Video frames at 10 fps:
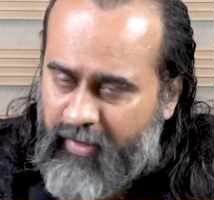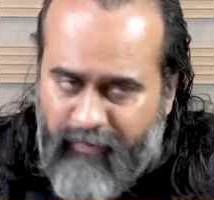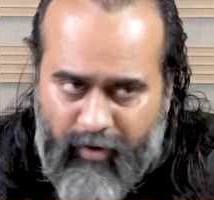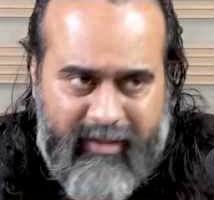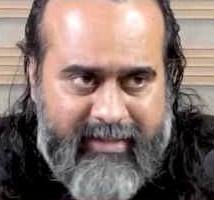
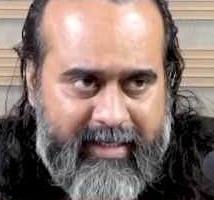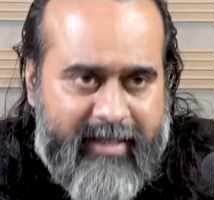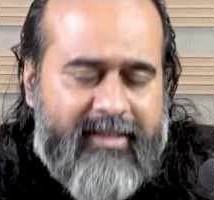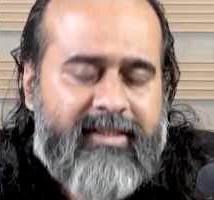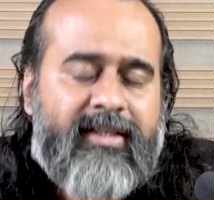For the
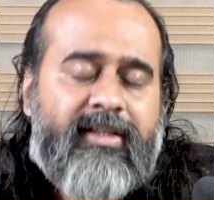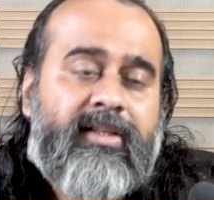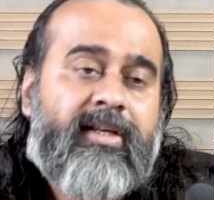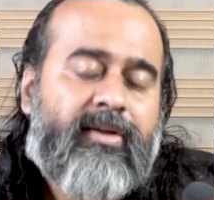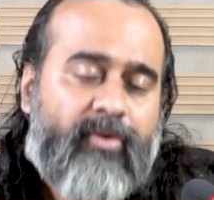Sikhs,
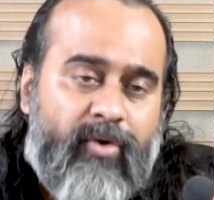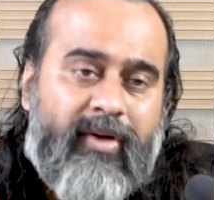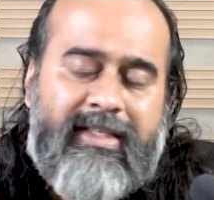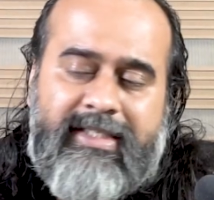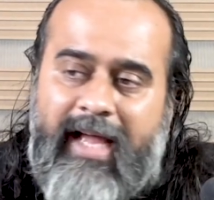the Guru
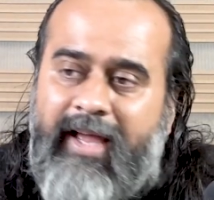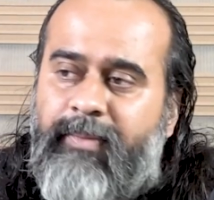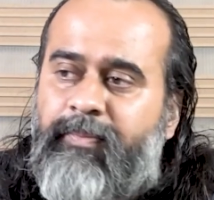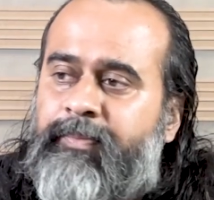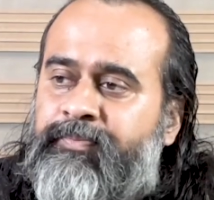Granth
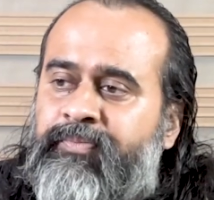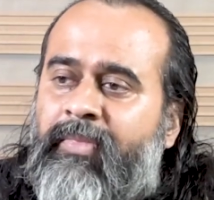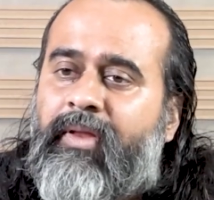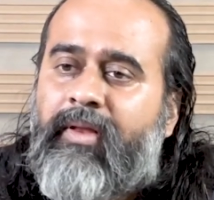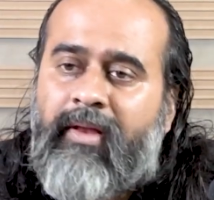Sahib
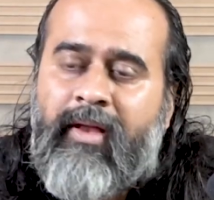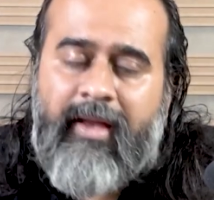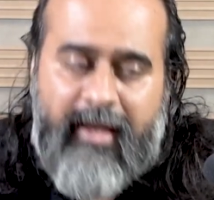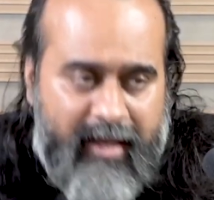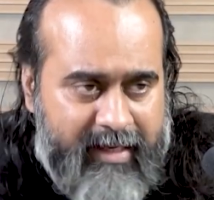
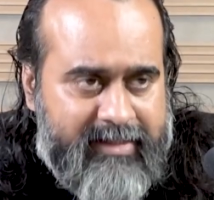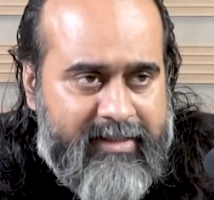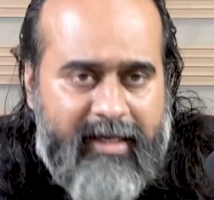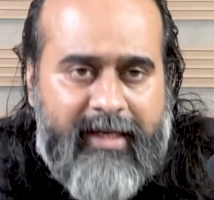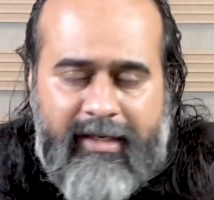is
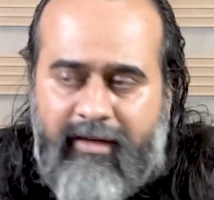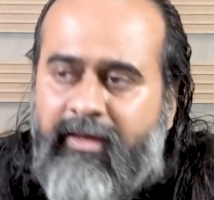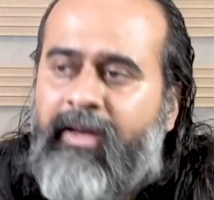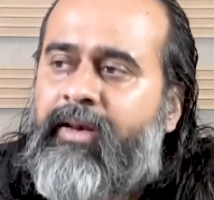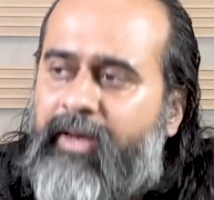the
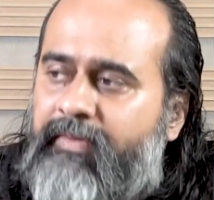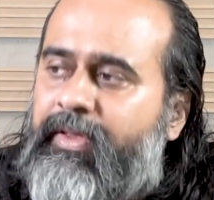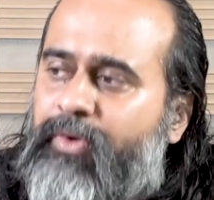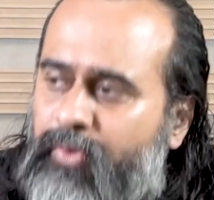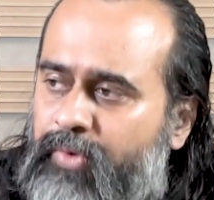eternal
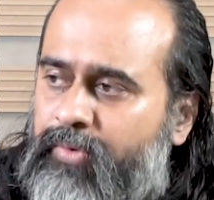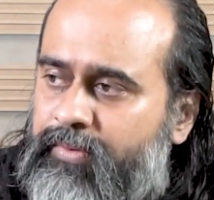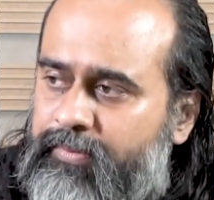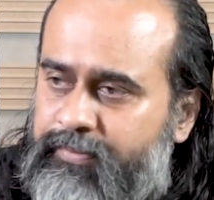living Guru.